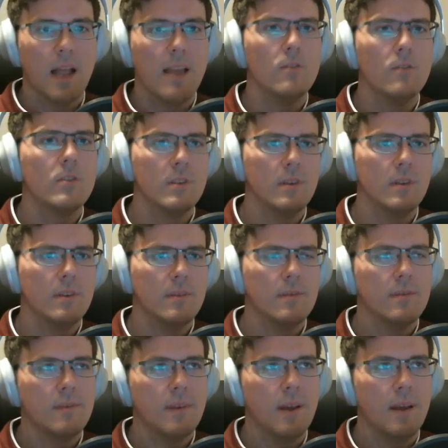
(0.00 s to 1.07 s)
I used to,
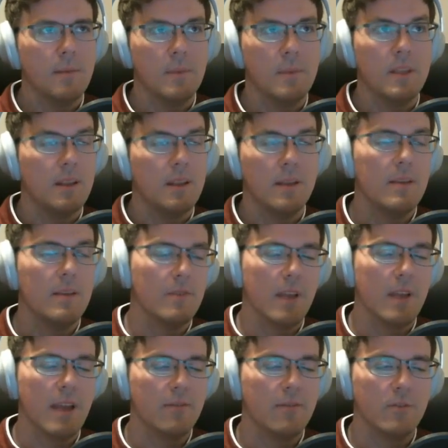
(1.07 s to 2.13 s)
even
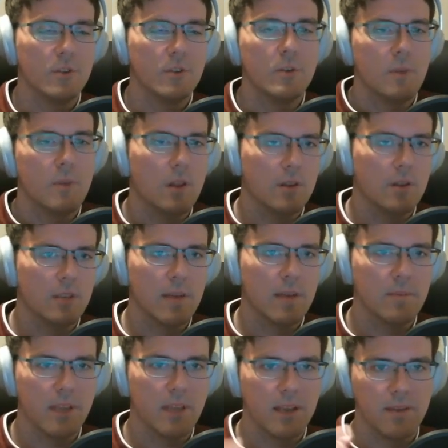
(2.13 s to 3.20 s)
after, it took me a long time
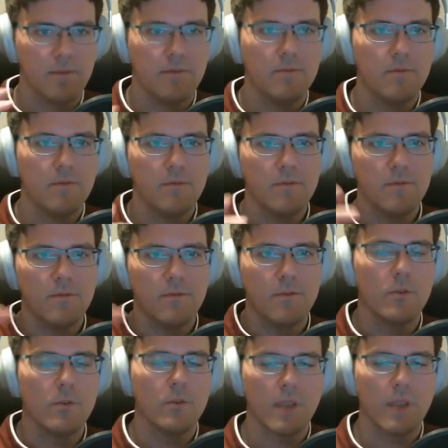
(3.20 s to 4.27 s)
to kind of
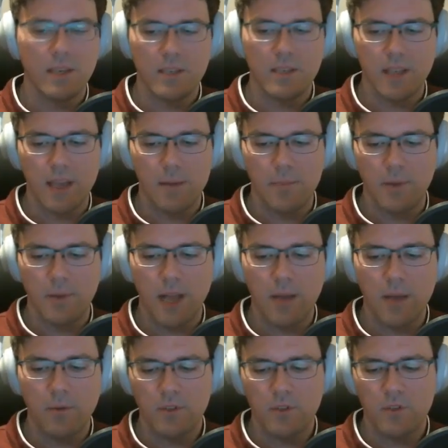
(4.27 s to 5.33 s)
further get to that, but I
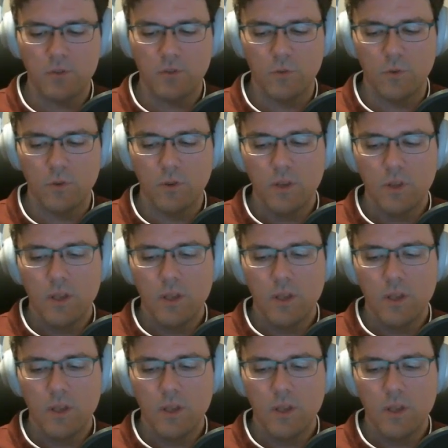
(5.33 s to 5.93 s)
went to school